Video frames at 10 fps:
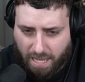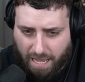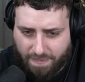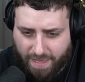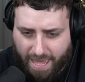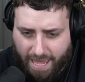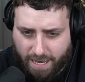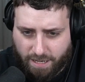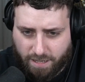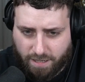And
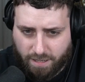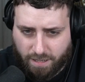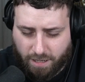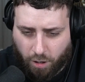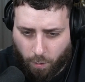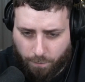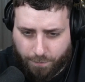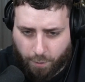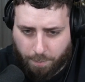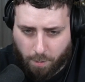then hope
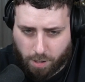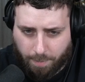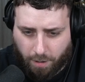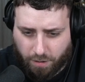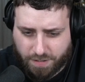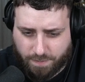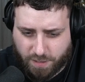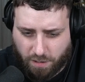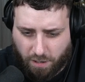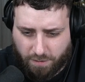for a Pokeball or some
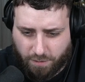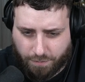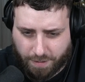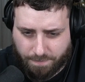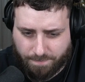sort. Nothing.